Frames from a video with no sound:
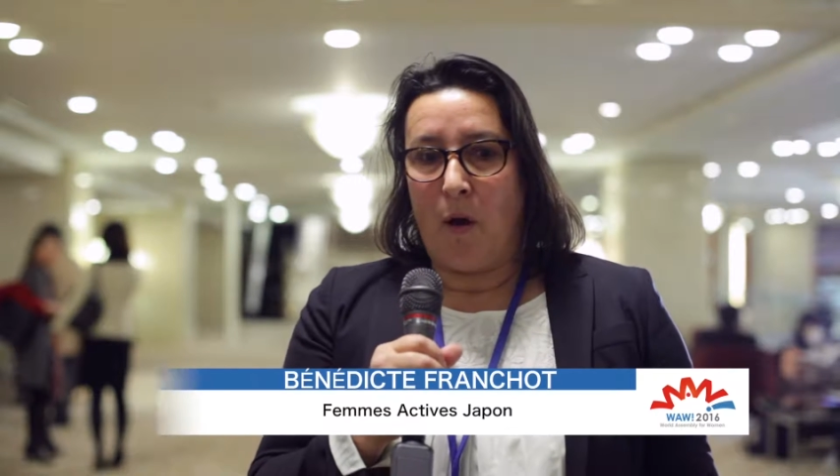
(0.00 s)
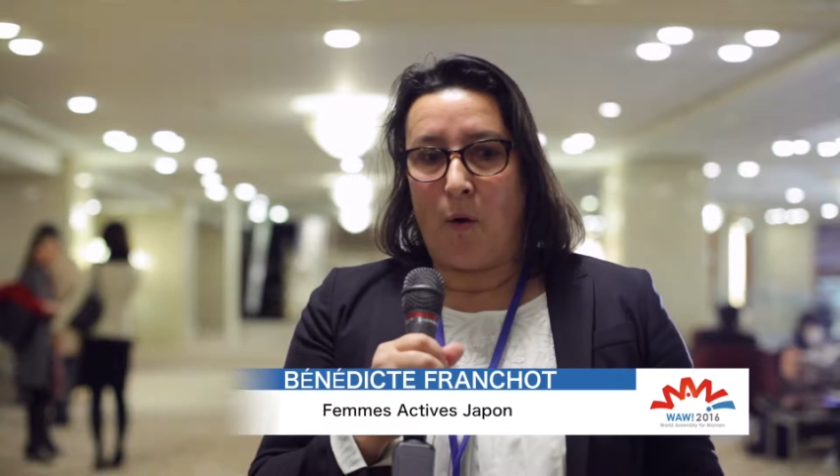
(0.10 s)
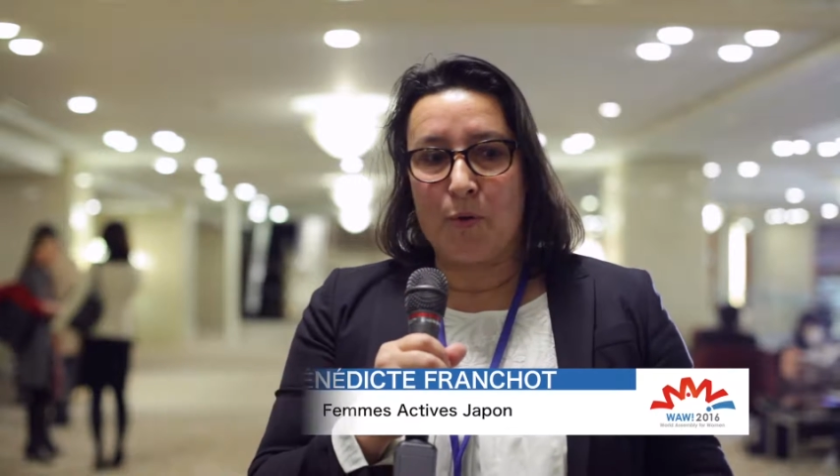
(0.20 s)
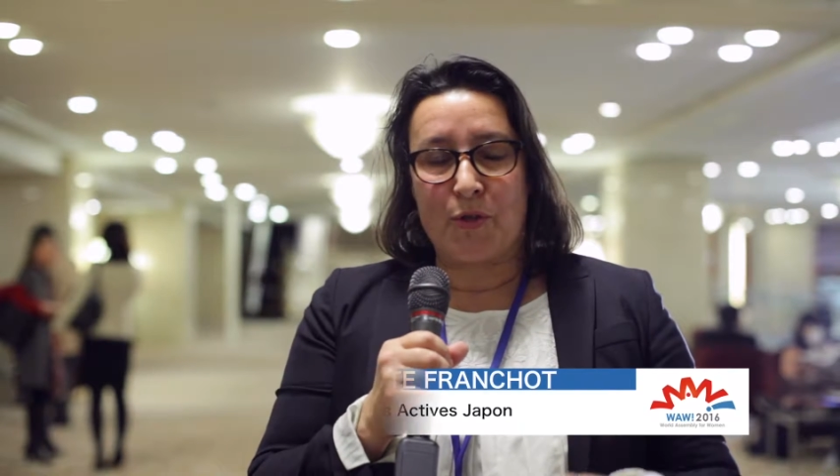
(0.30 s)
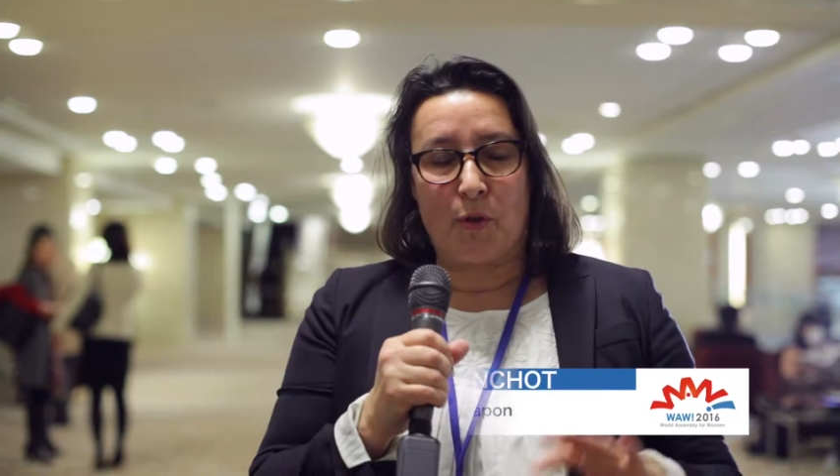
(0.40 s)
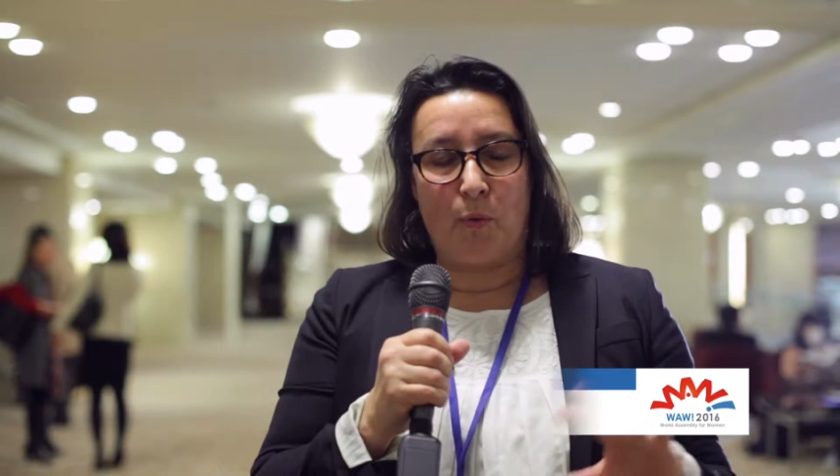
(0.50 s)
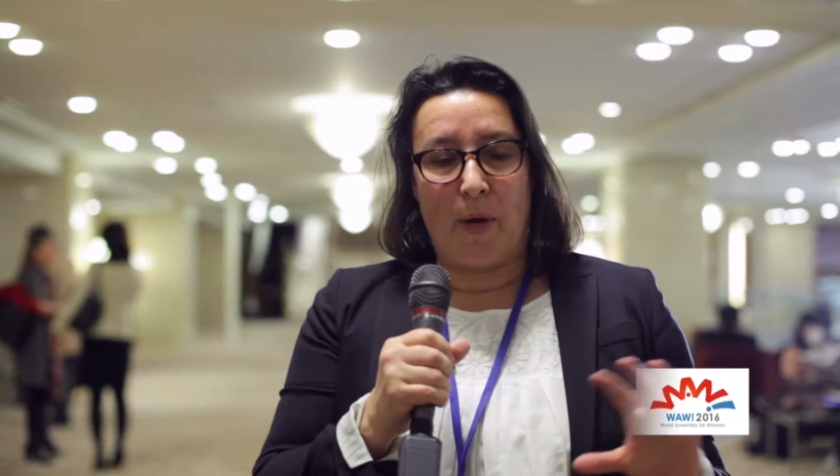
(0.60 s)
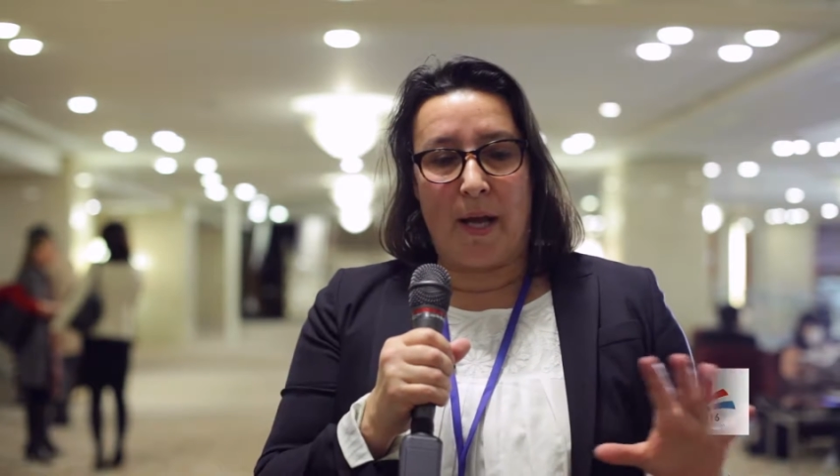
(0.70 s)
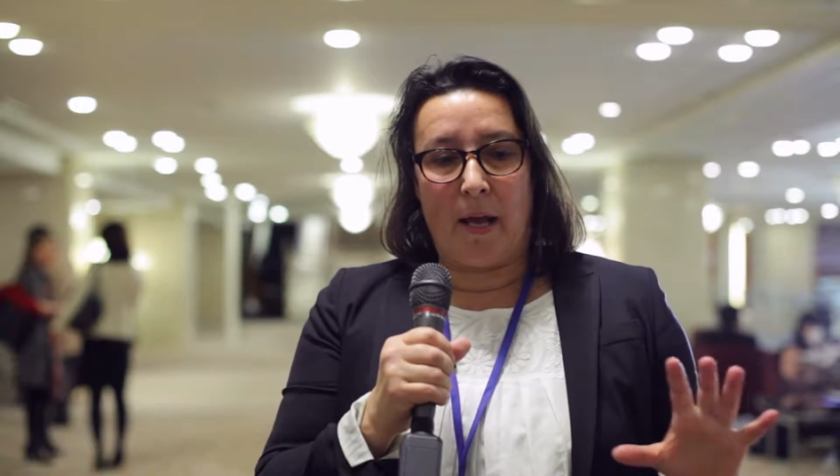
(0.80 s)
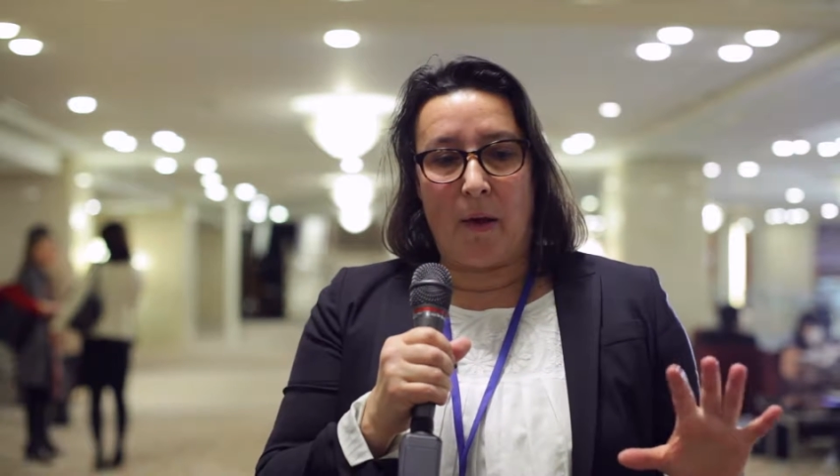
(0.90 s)
also,
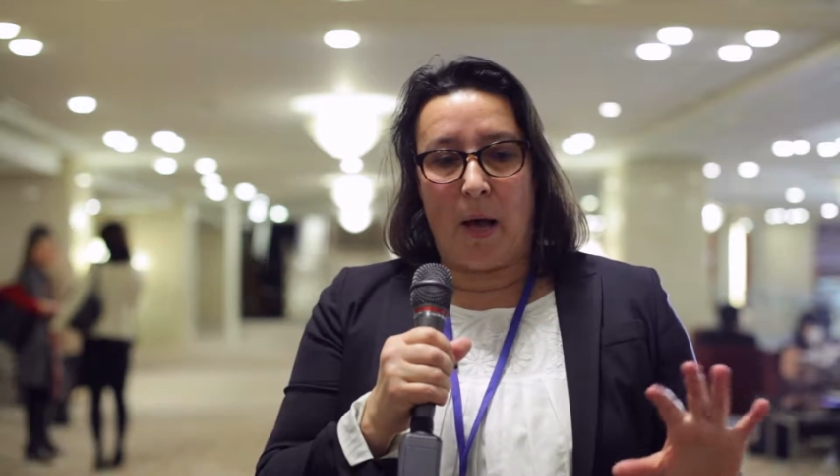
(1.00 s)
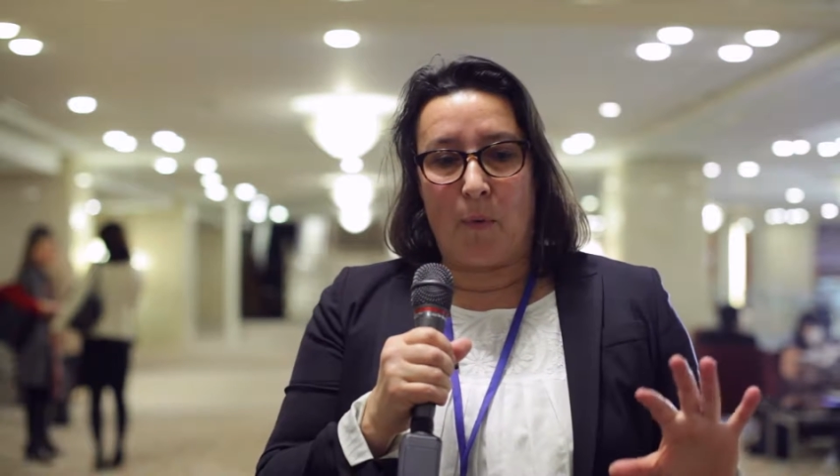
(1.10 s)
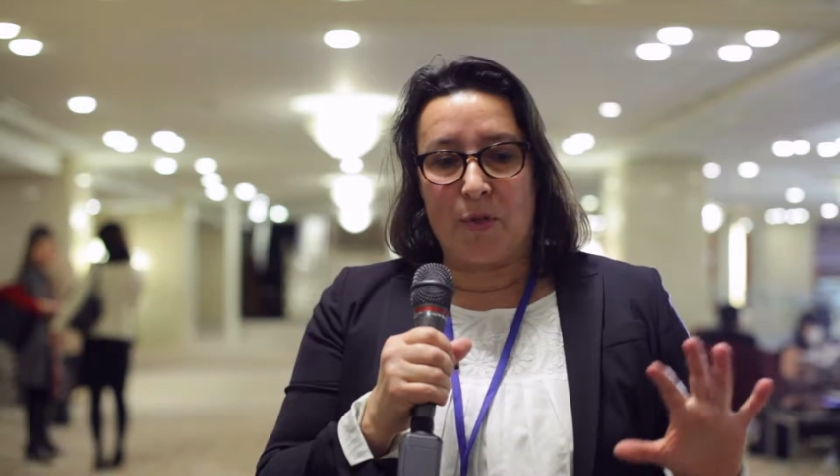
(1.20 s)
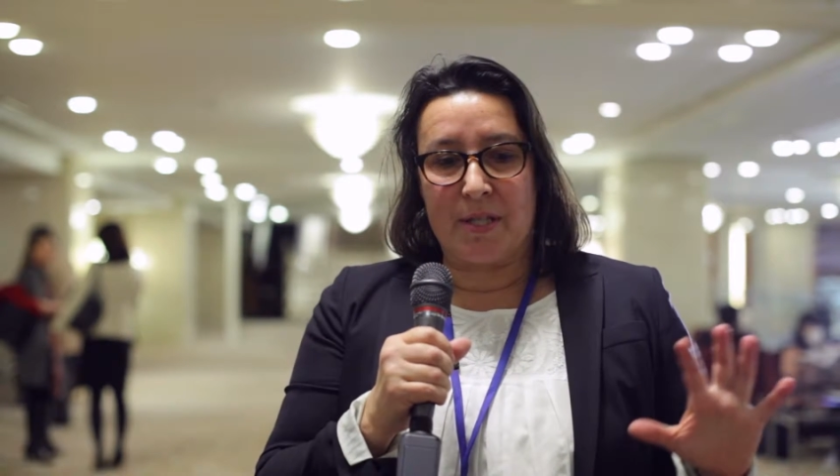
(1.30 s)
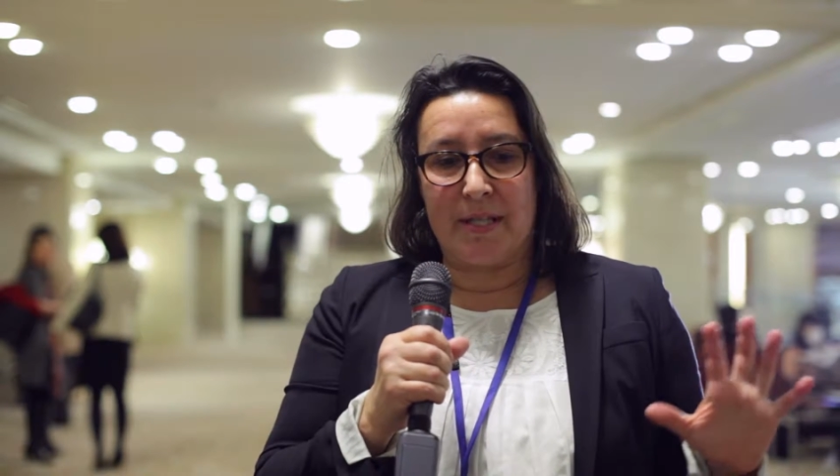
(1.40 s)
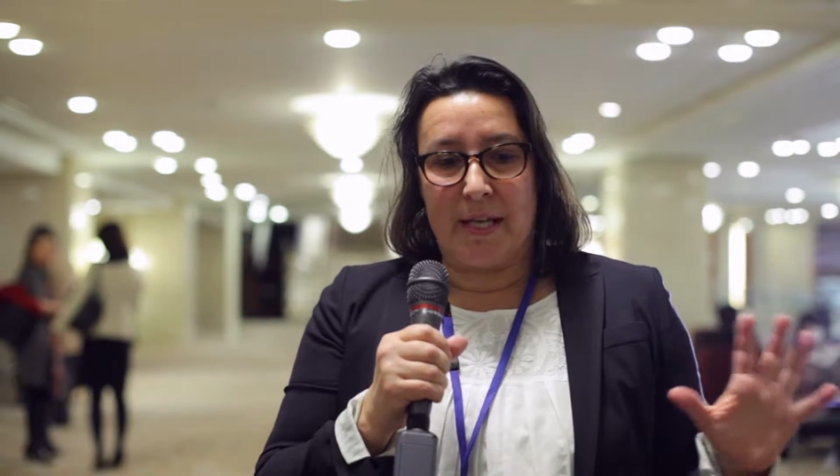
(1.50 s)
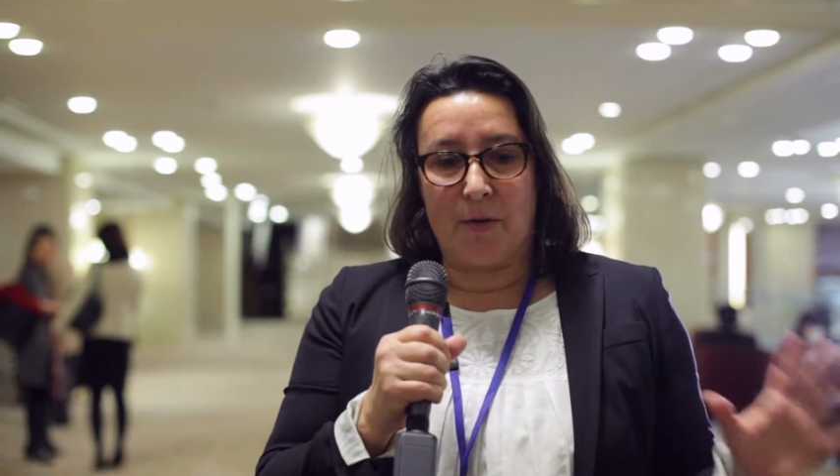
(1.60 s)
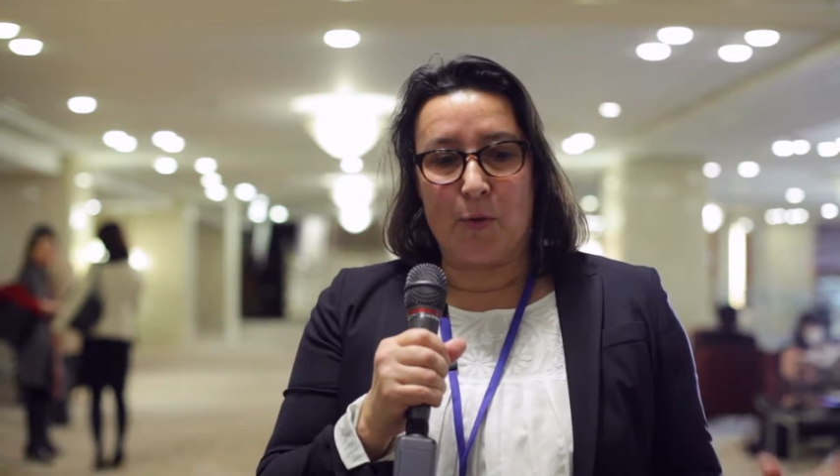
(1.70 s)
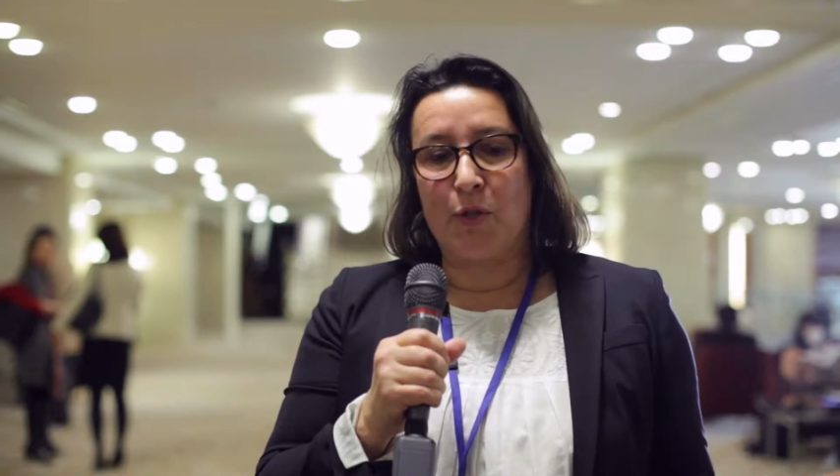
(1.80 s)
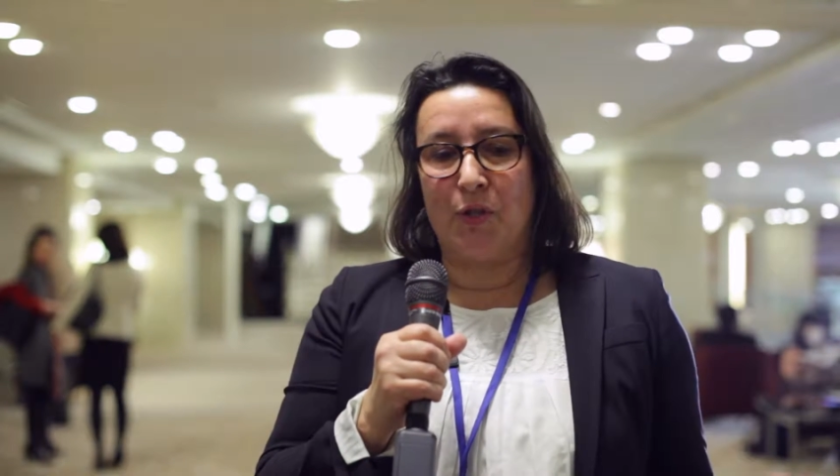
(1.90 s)
when I was in the
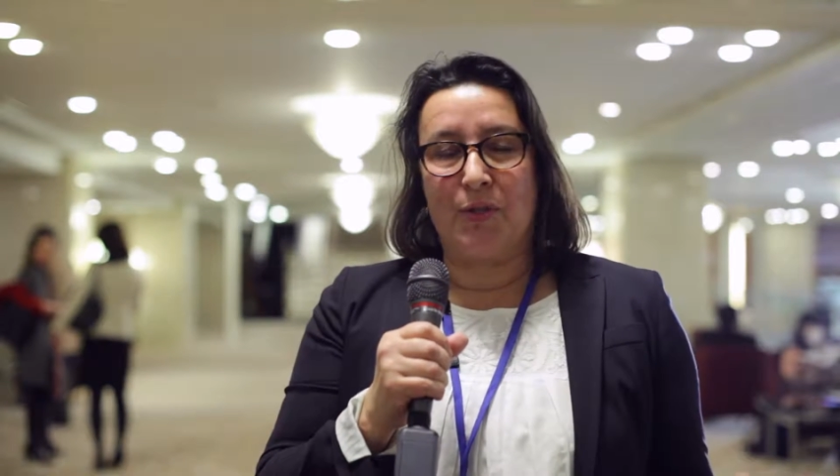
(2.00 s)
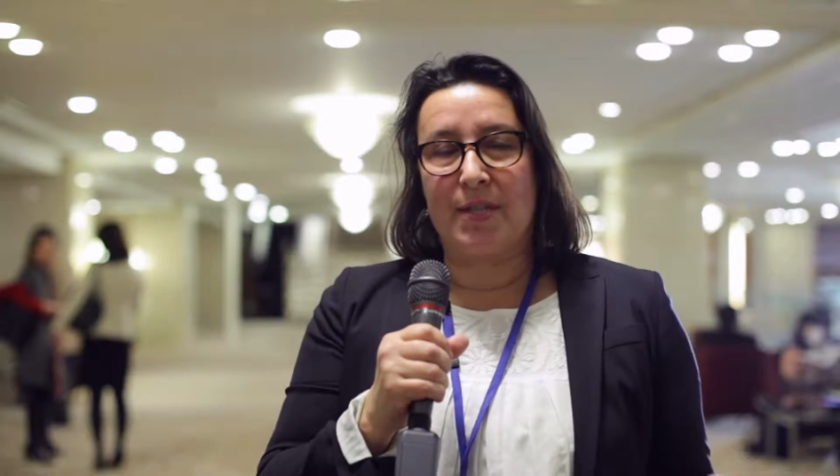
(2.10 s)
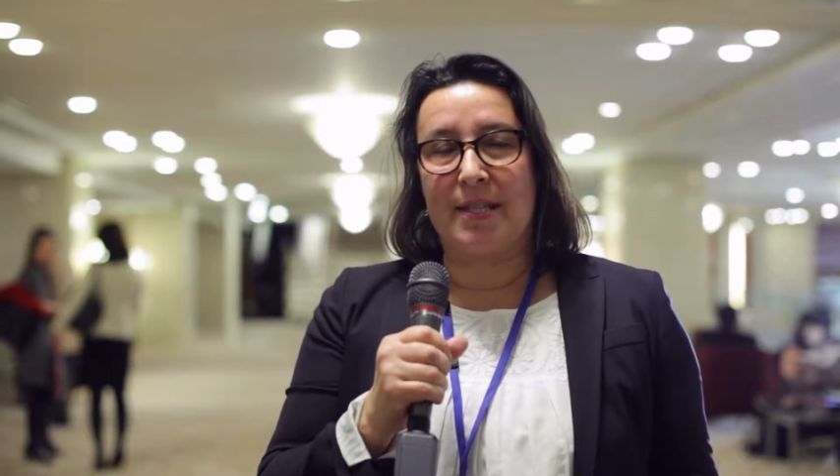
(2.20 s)
audience